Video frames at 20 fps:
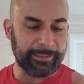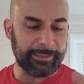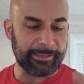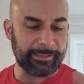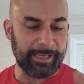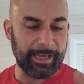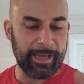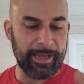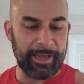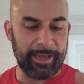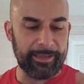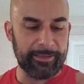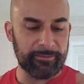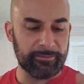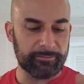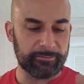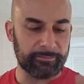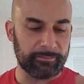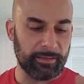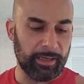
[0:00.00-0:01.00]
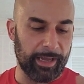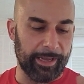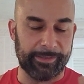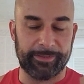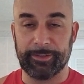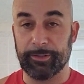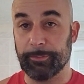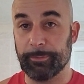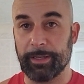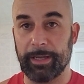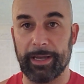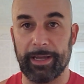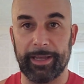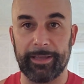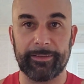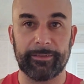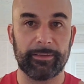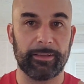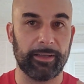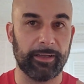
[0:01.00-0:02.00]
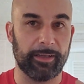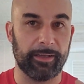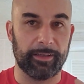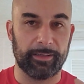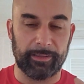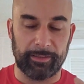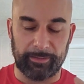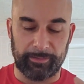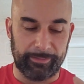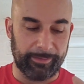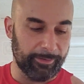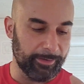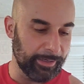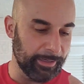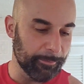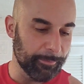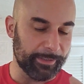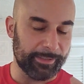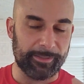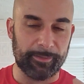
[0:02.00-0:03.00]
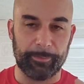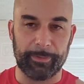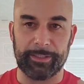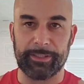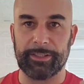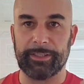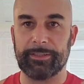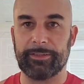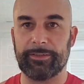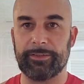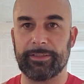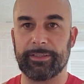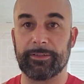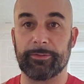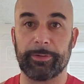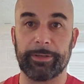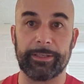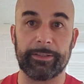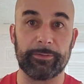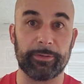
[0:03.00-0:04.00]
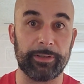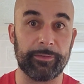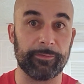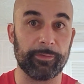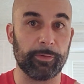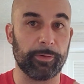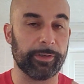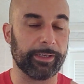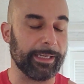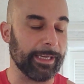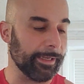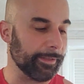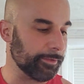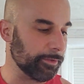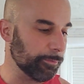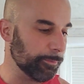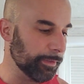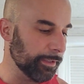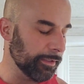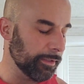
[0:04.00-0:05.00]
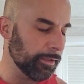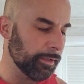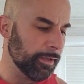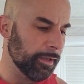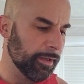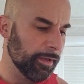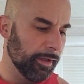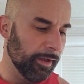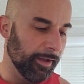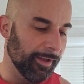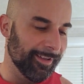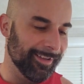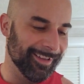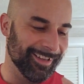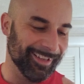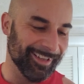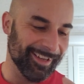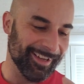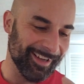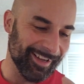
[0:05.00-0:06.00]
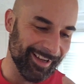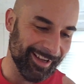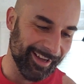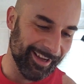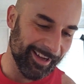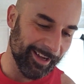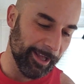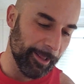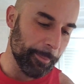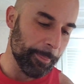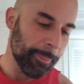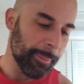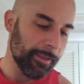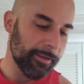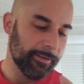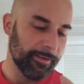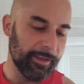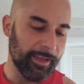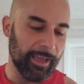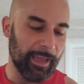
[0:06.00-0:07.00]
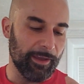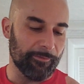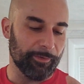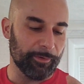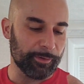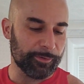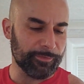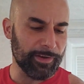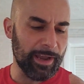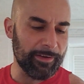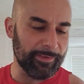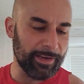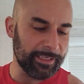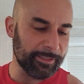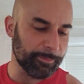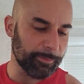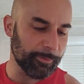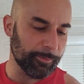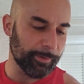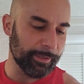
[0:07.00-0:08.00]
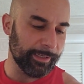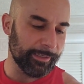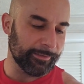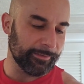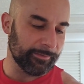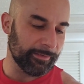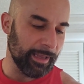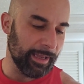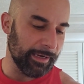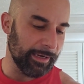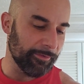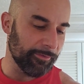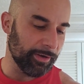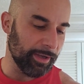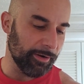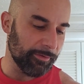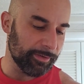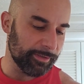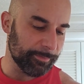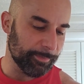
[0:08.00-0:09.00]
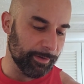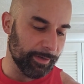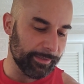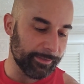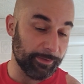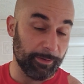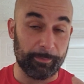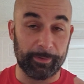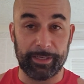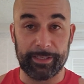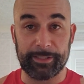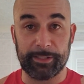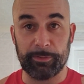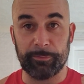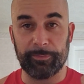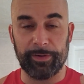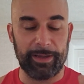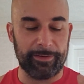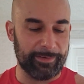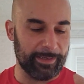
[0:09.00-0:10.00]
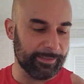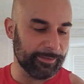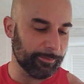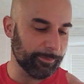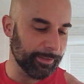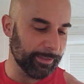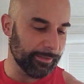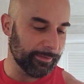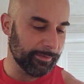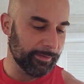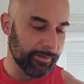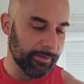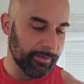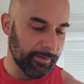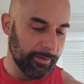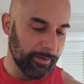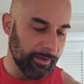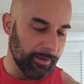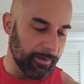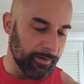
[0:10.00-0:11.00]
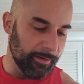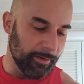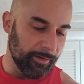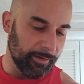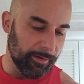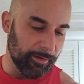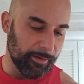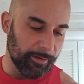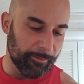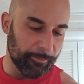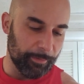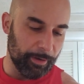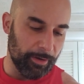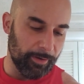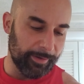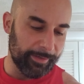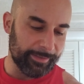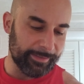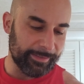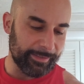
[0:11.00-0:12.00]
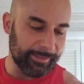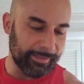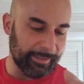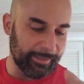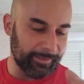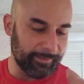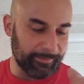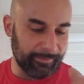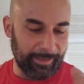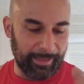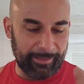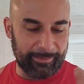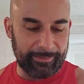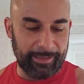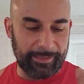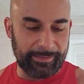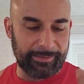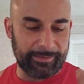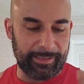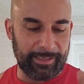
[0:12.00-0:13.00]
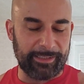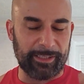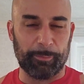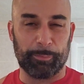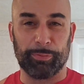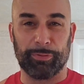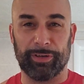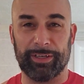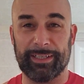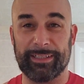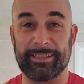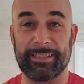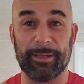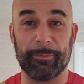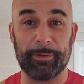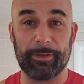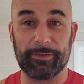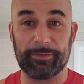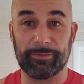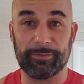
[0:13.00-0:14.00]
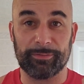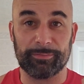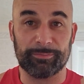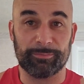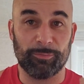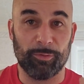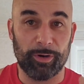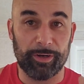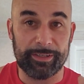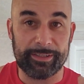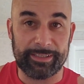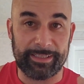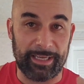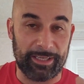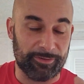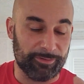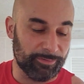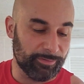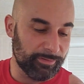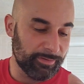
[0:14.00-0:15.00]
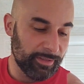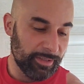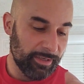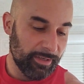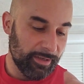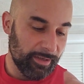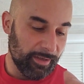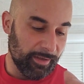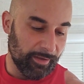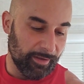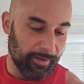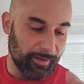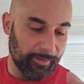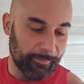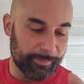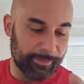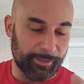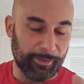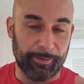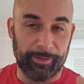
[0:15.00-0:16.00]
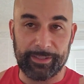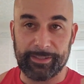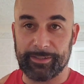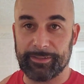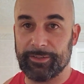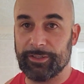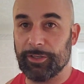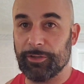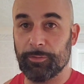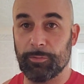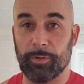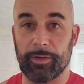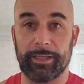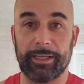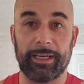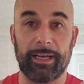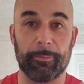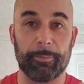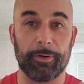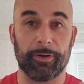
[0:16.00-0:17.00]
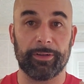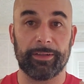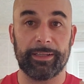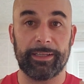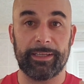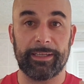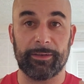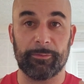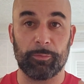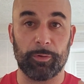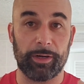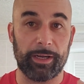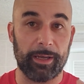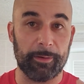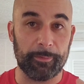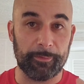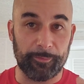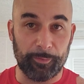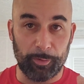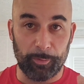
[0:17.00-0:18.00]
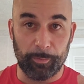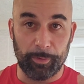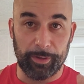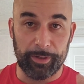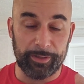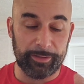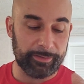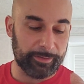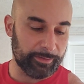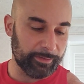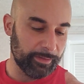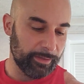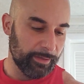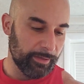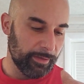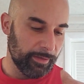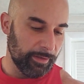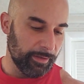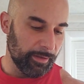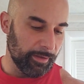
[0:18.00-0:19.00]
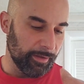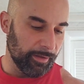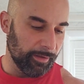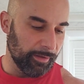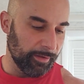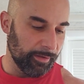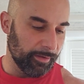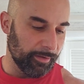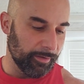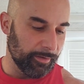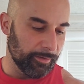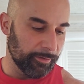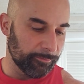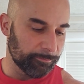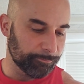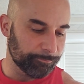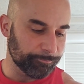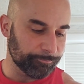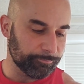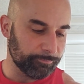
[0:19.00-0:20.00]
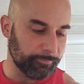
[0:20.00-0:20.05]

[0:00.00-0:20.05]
this guy, I assume guy, here I am assuming genders in 2024, cancel me, if it was 5 days per week, and I never got a response. So I'm going to assume 5 days a week. Honestly, like that's a pretty typical work schedule. So it's, do you want to get up early and work out before work? Um,